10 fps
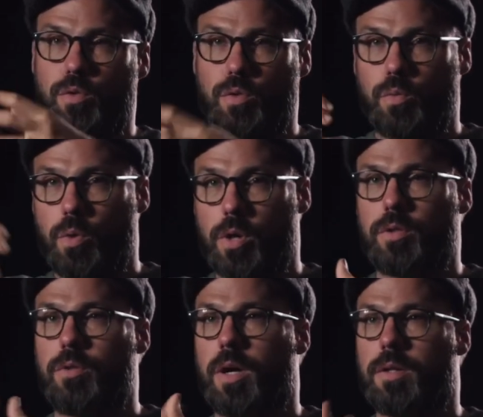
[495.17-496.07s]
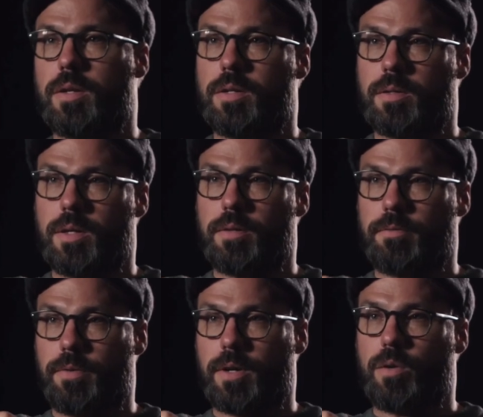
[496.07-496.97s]
to work together and
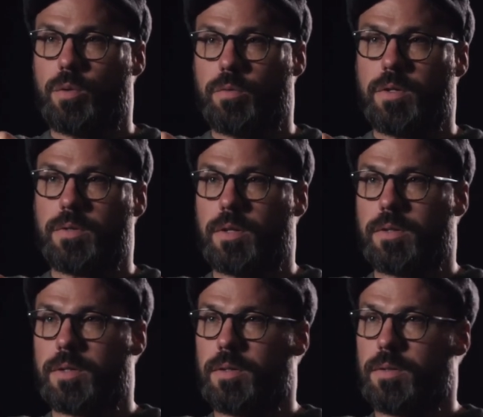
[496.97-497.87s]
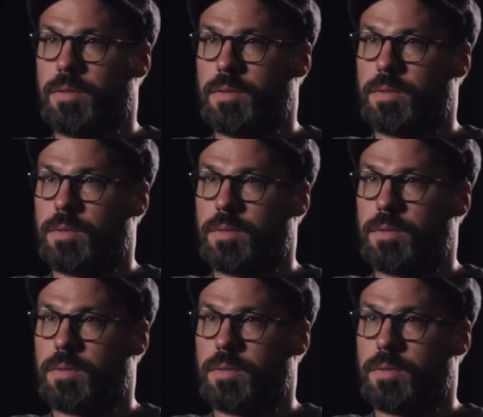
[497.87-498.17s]
figure all of these things out.